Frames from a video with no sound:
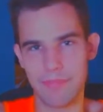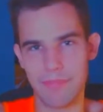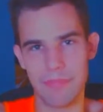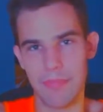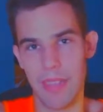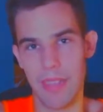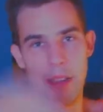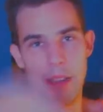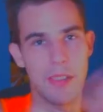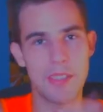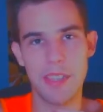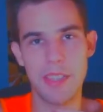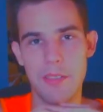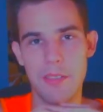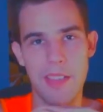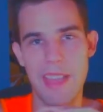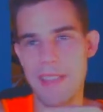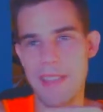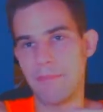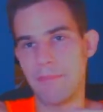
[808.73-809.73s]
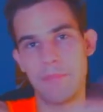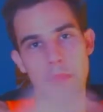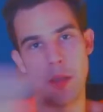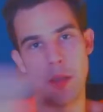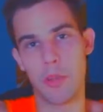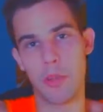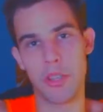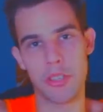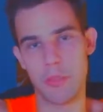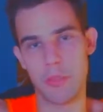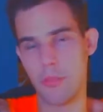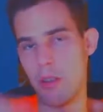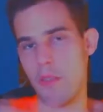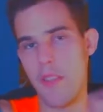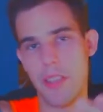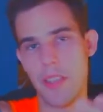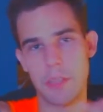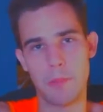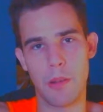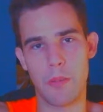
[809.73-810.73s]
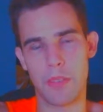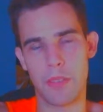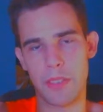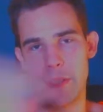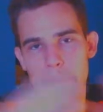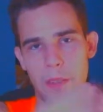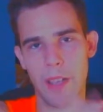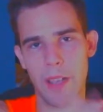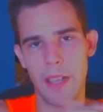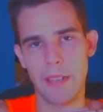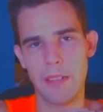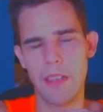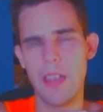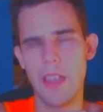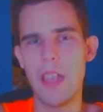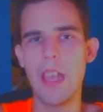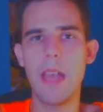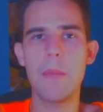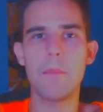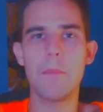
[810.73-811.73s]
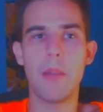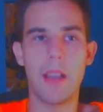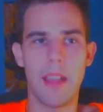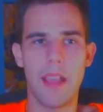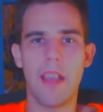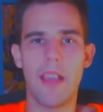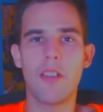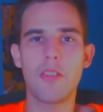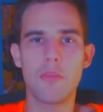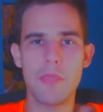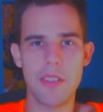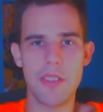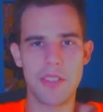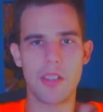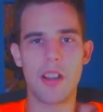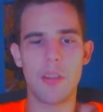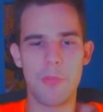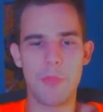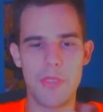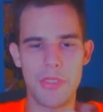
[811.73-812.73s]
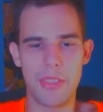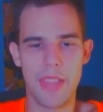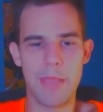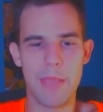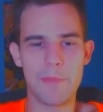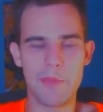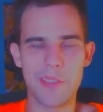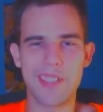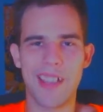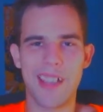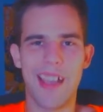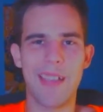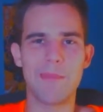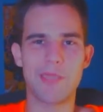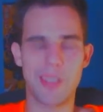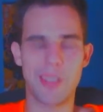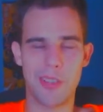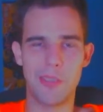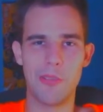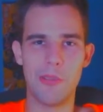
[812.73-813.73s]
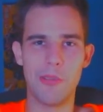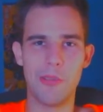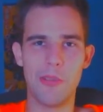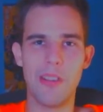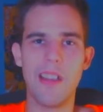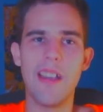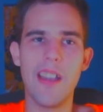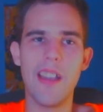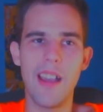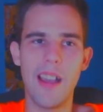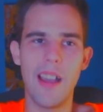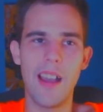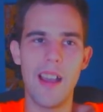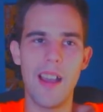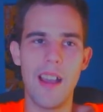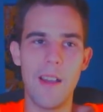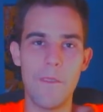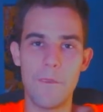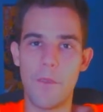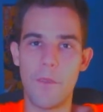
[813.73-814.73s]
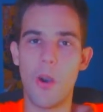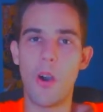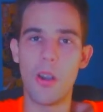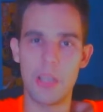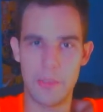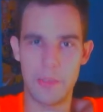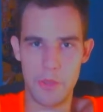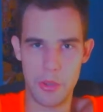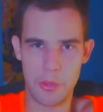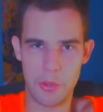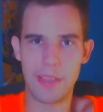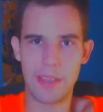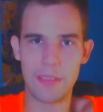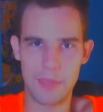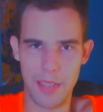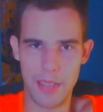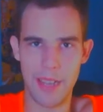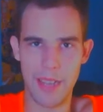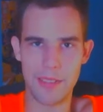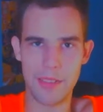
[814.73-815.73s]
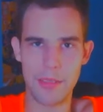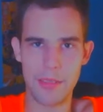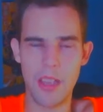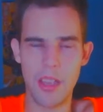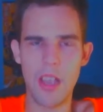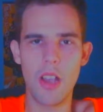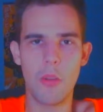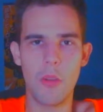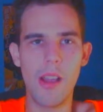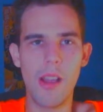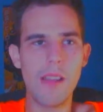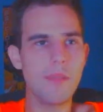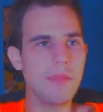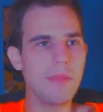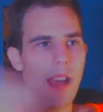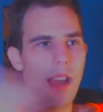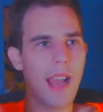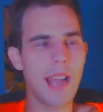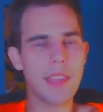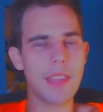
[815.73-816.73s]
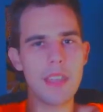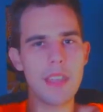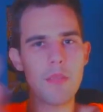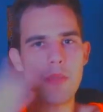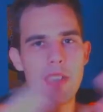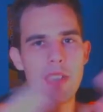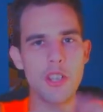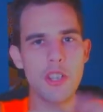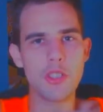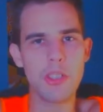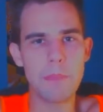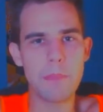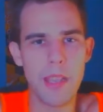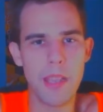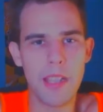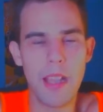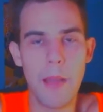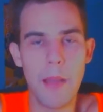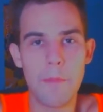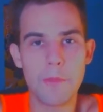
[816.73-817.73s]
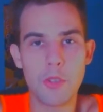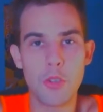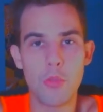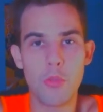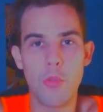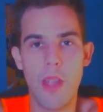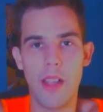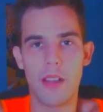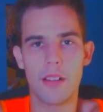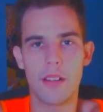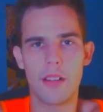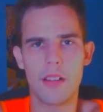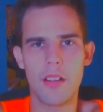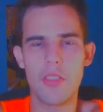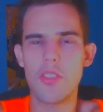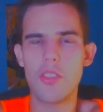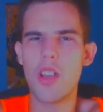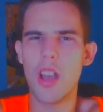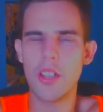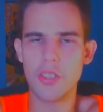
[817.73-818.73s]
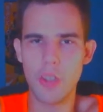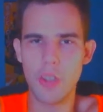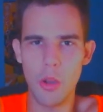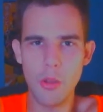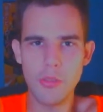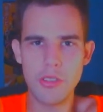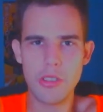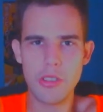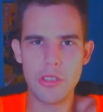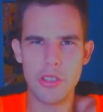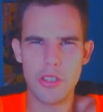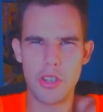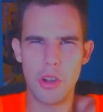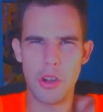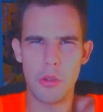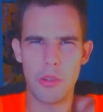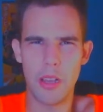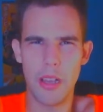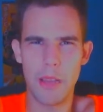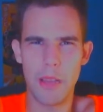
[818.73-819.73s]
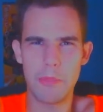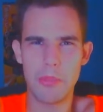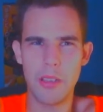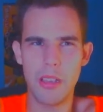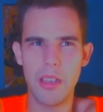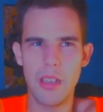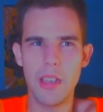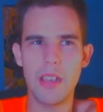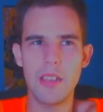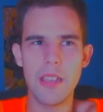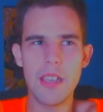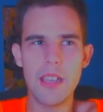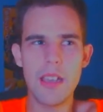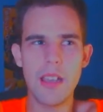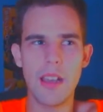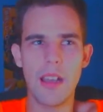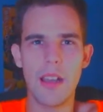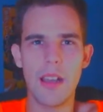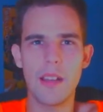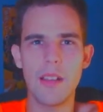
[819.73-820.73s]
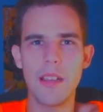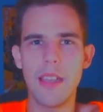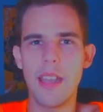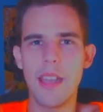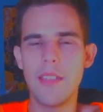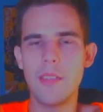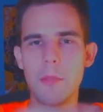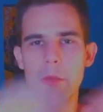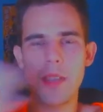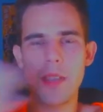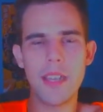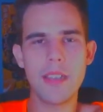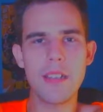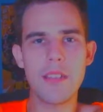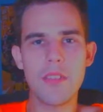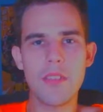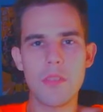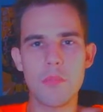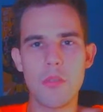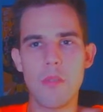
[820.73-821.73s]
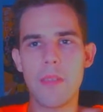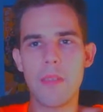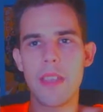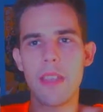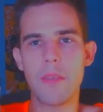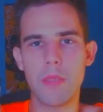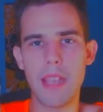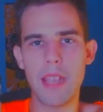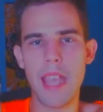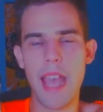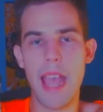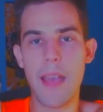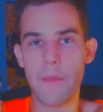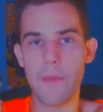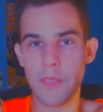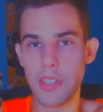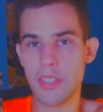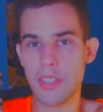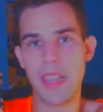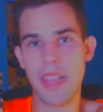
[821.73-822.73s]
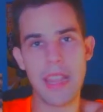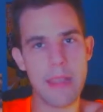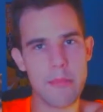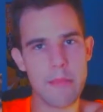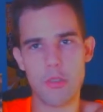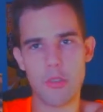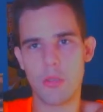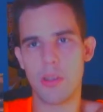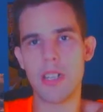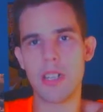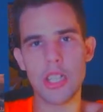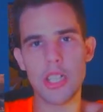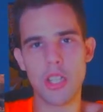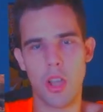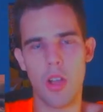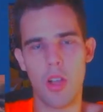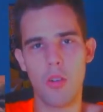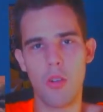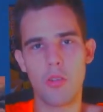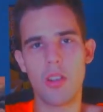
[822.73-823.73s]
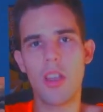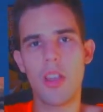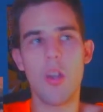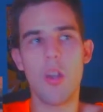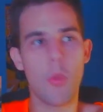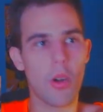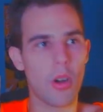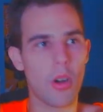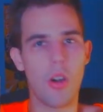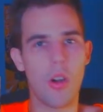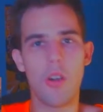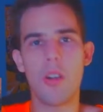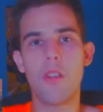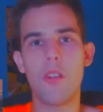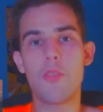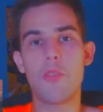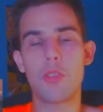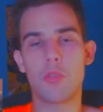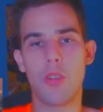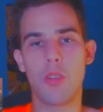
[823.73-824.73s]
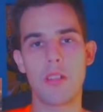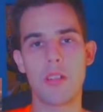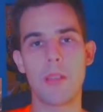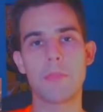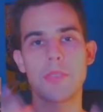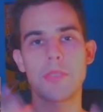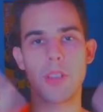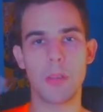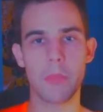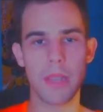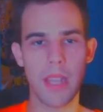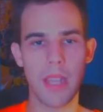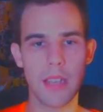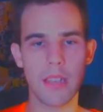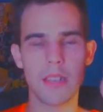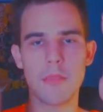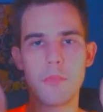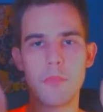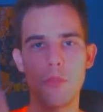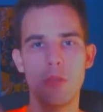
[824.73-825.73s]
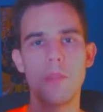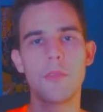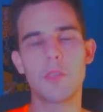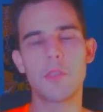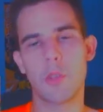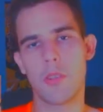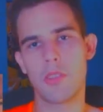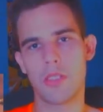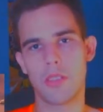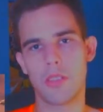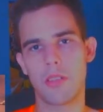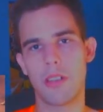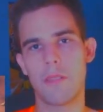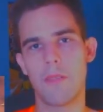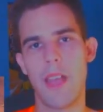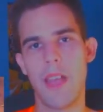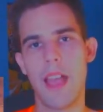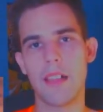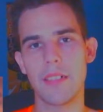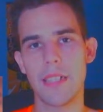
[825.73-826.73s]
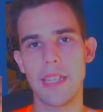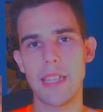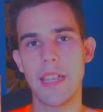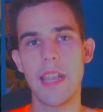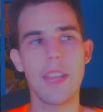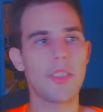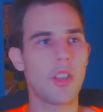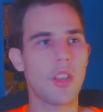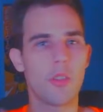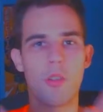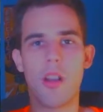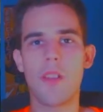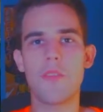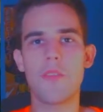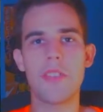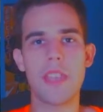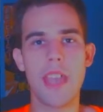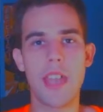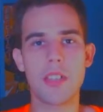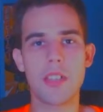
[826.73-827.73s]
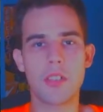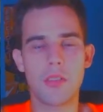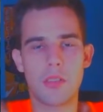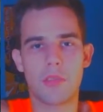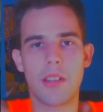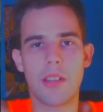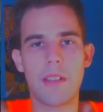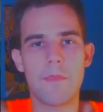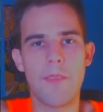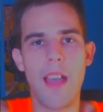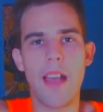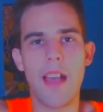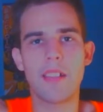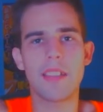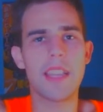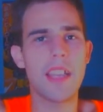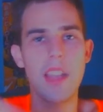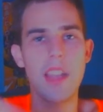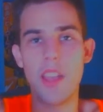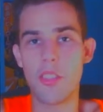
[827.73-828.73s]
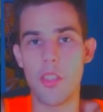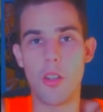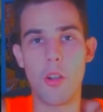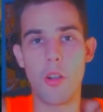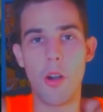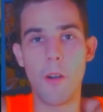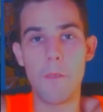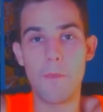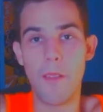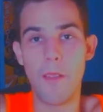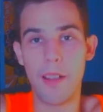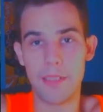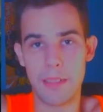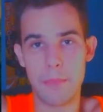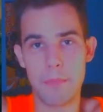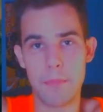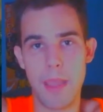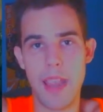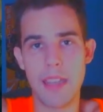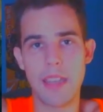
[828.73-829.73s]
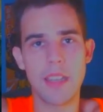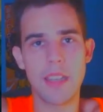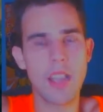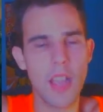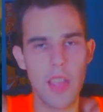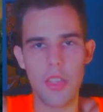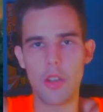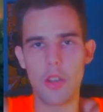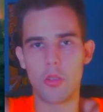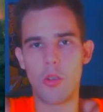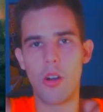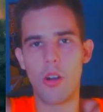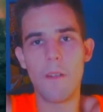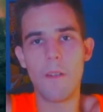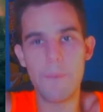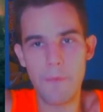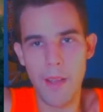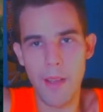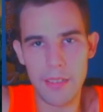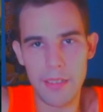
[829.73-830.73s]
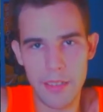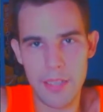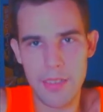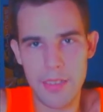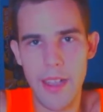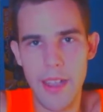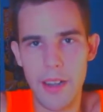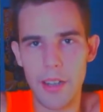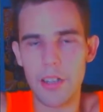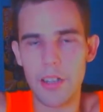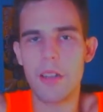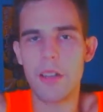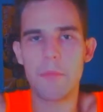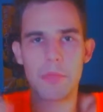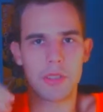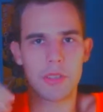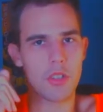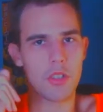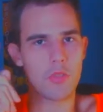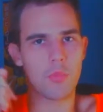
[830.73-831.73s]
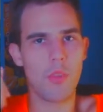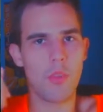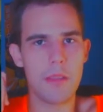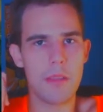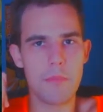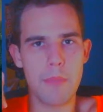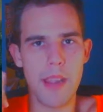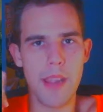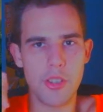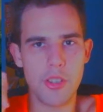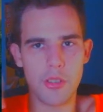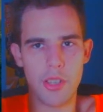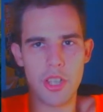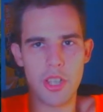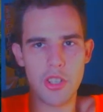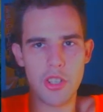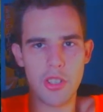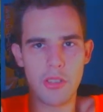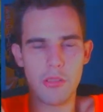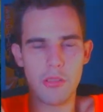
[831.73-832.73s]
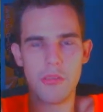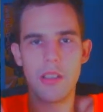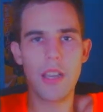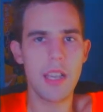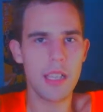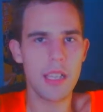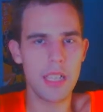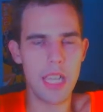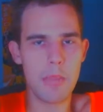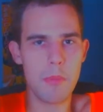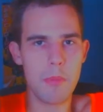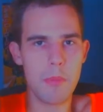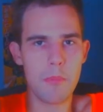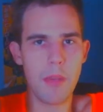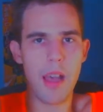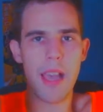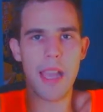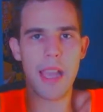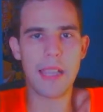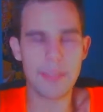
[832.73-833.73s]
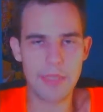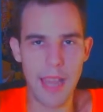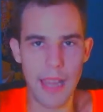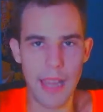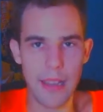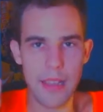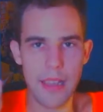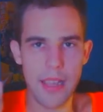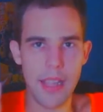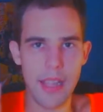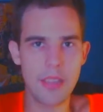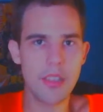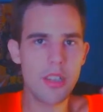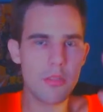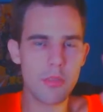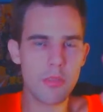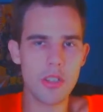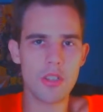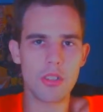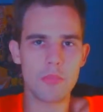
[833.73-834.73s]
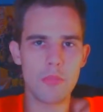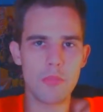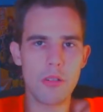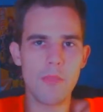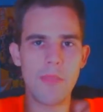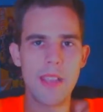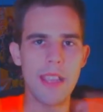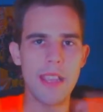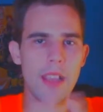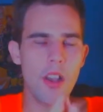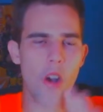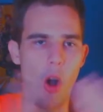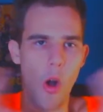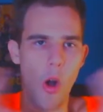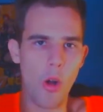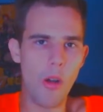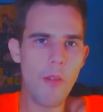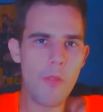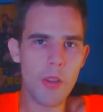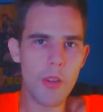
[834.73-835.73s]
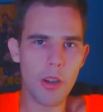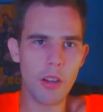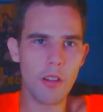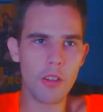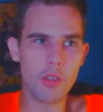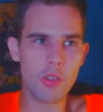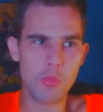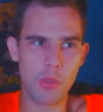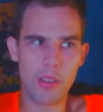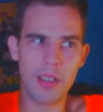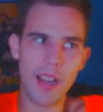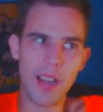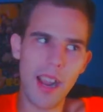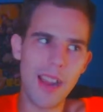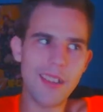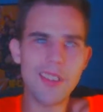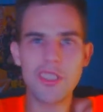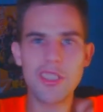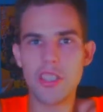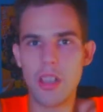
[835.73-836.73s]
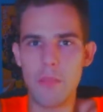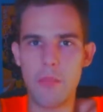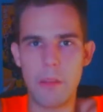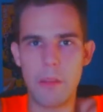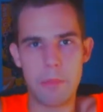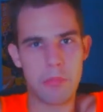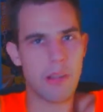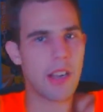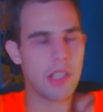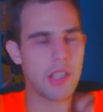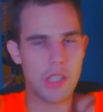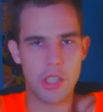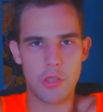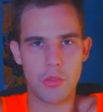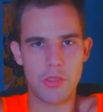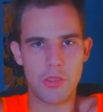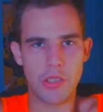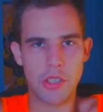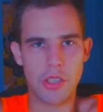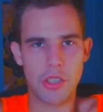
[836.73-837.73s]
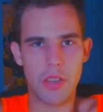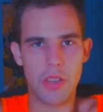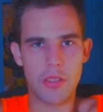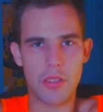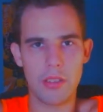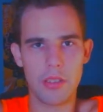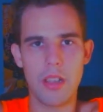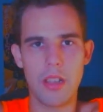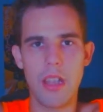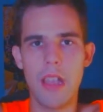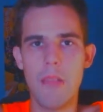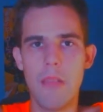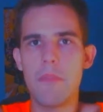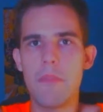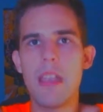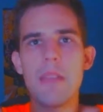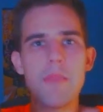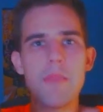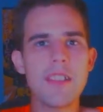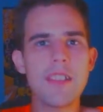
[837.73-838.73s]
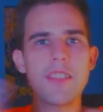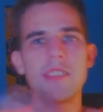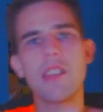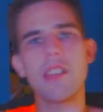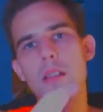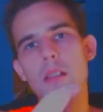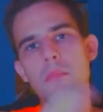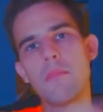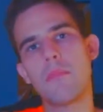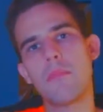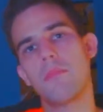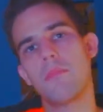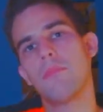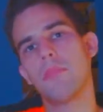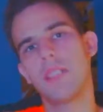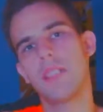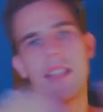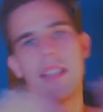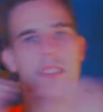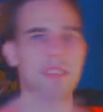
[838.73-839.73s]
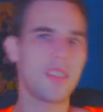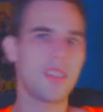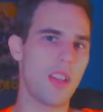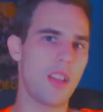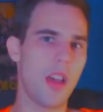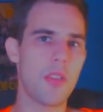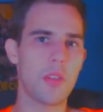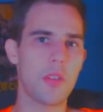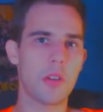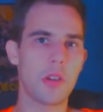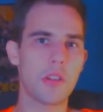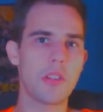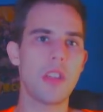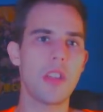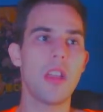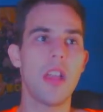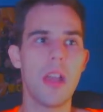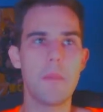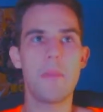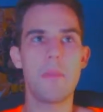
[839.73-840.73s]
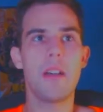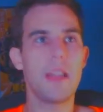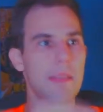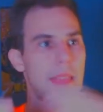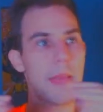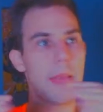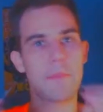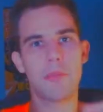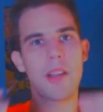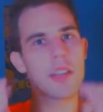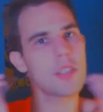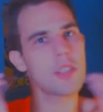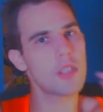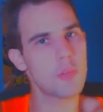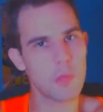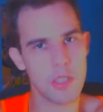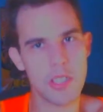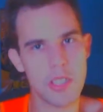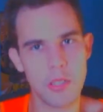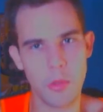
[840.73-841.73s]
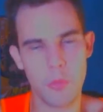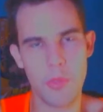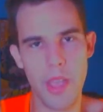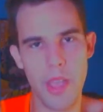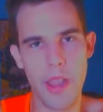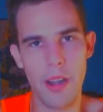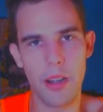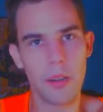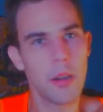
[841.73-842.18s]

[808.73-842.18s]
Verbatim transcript: Outside of that, the original movie is perfectly fine. But how do we start with Land Before Time 2, Fall of the Great Light? Well, I think we actually pick up to where the adults showed up. Yeah, in the beginning of the movie, we have the same gritty tone where all of the grown-ups are beginning to move towards the Great Valley. They're on the edge of the Great Valley, they all finally made it, they're all finally there. But there's one major issue. Keep in mind that in the original movie, all of the herds were kind of somewhat prejudiced towards each other. Maybe some less than others, but that prejudice was still there.